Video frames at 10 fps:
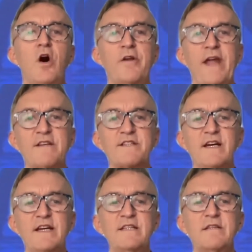On our
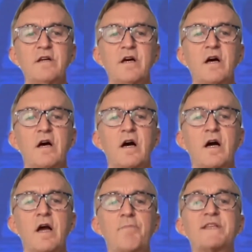side,
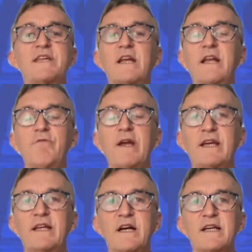I particularly
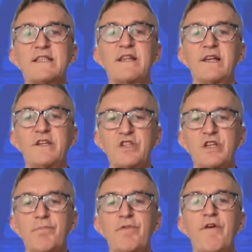recognise the
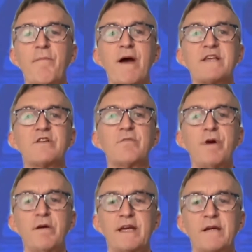leadership of Ambassador
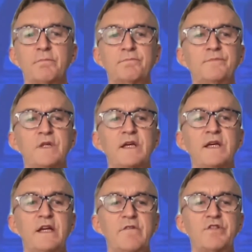Birmingham
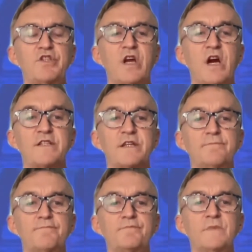here in Jakarta.
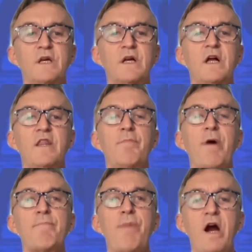The
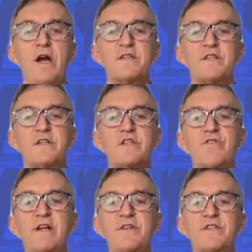bipartisan
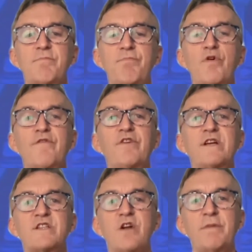Australian support for
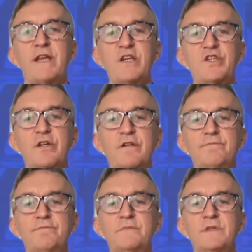his nomination
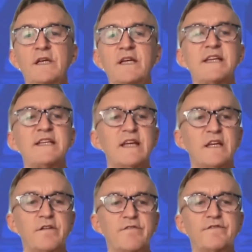is
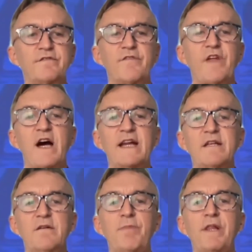indicative of the
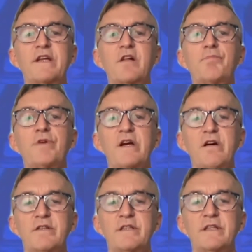heightened political
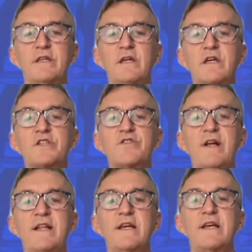priority
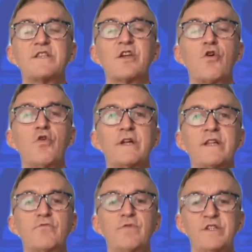Australia is according
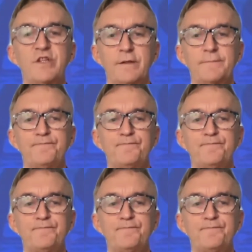the region.